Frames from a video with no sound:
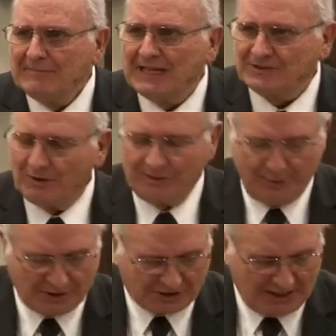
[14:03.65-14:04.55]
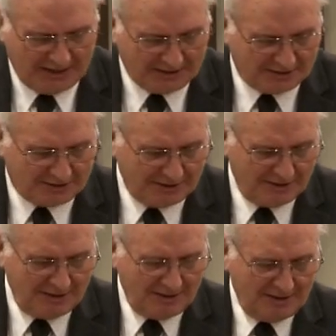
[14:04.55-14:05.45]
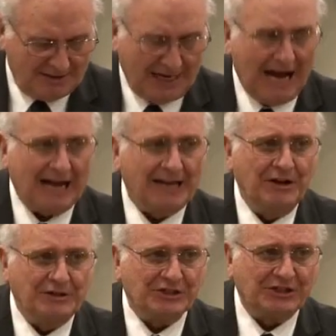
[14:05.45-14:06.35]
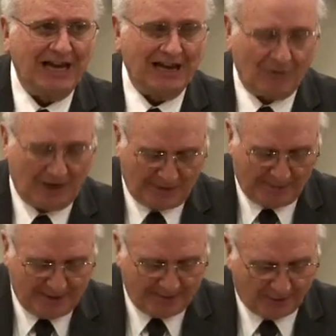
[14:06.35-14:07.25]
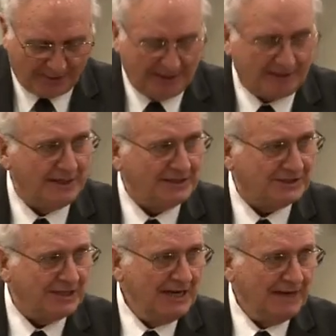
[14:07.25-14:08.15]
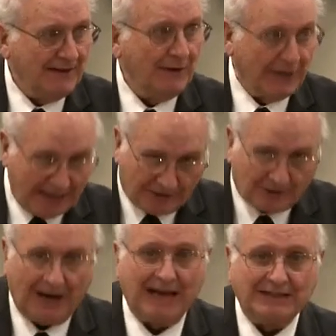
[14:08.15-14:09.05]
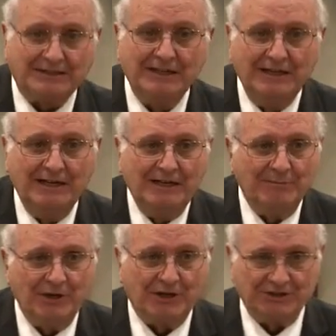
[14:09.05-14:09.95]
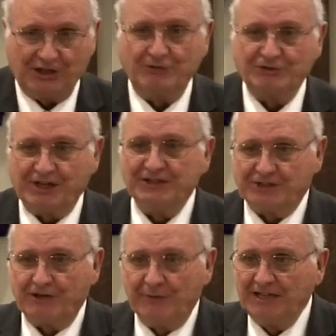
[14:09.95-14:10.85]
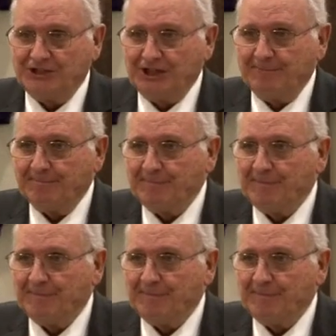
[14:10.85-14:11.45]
That's what the book says. Now, I can understand why when people read this, they would hate Christ because it goes against their religion.